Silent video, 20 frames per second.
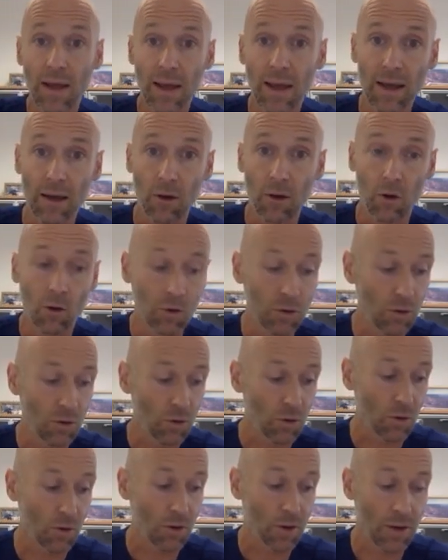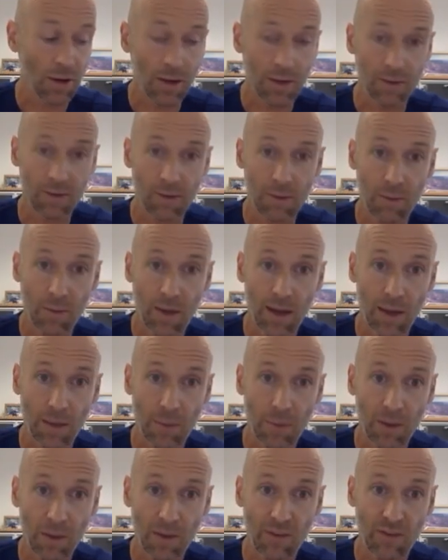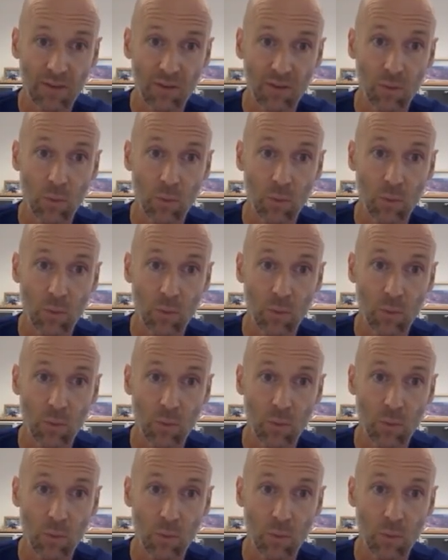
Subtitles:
in all your TBI patients